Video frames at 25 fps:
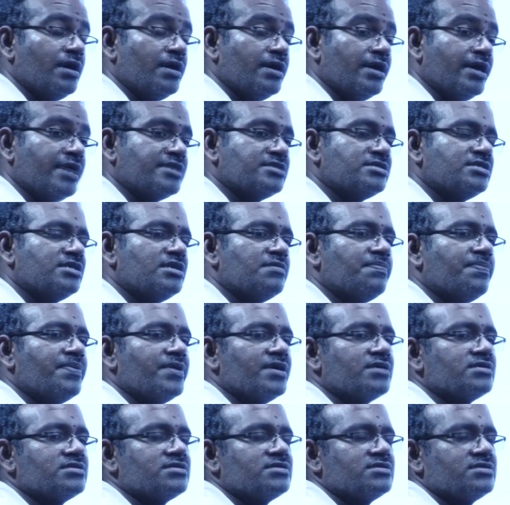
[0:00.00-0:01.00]

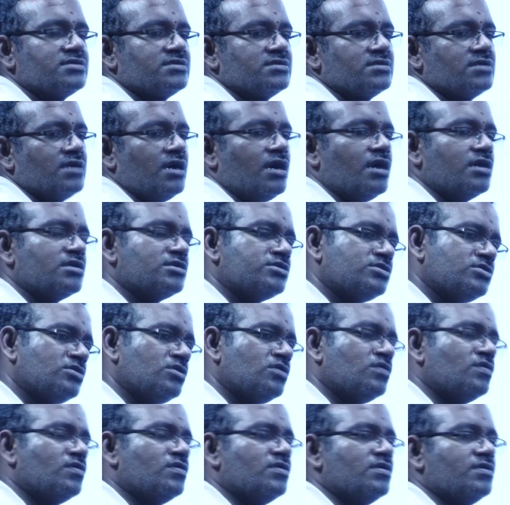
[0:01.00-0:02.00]
excipients
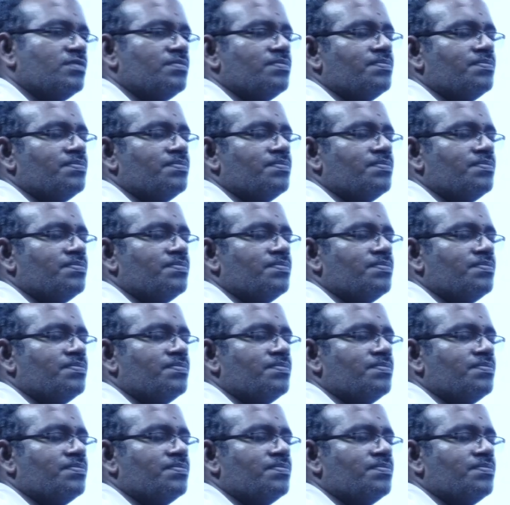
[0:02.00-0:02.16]
also